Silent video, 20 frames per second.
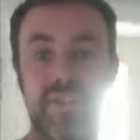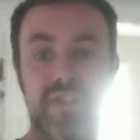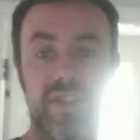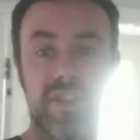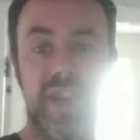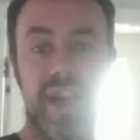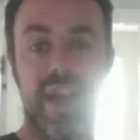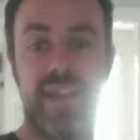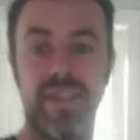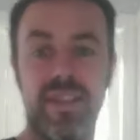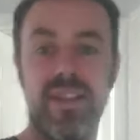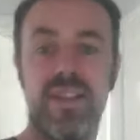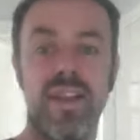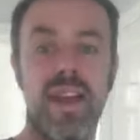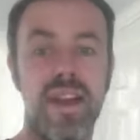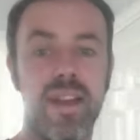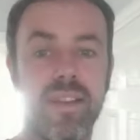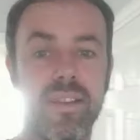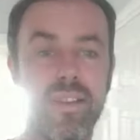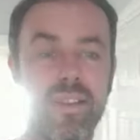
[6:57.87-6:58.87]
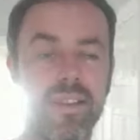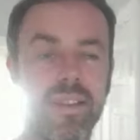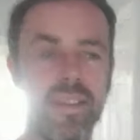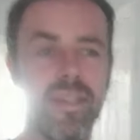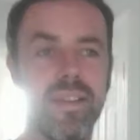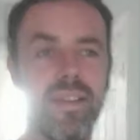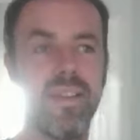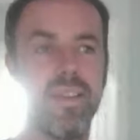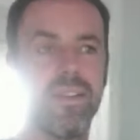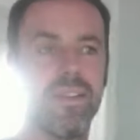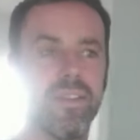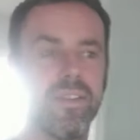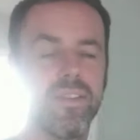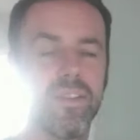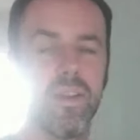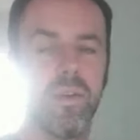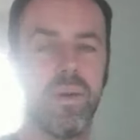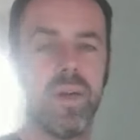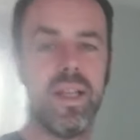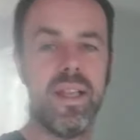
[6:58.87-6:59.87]
even started yet.
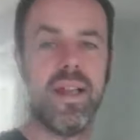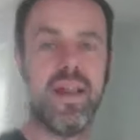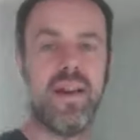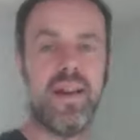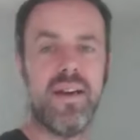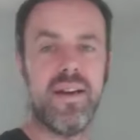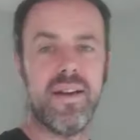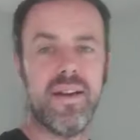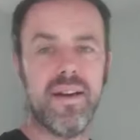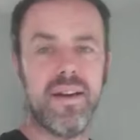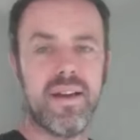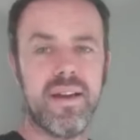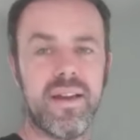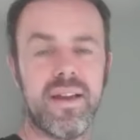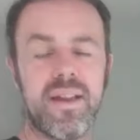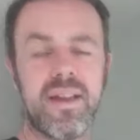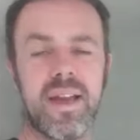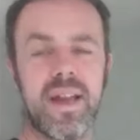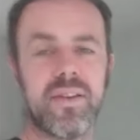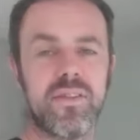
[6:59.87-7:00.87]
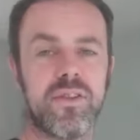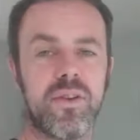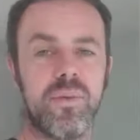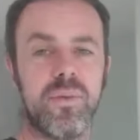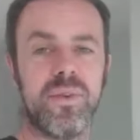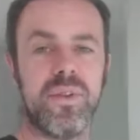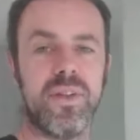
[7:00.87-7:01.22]
So I'll catch up